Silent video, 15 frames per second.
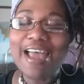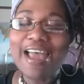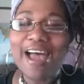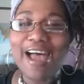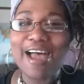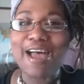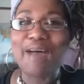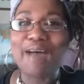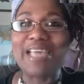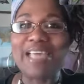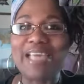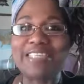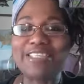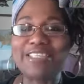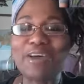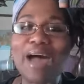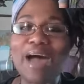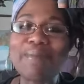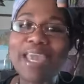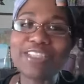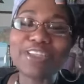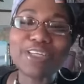And so I'm
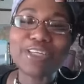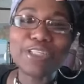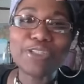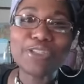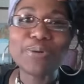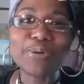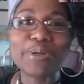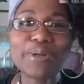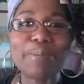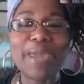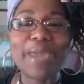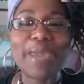Angela Jordan Perry.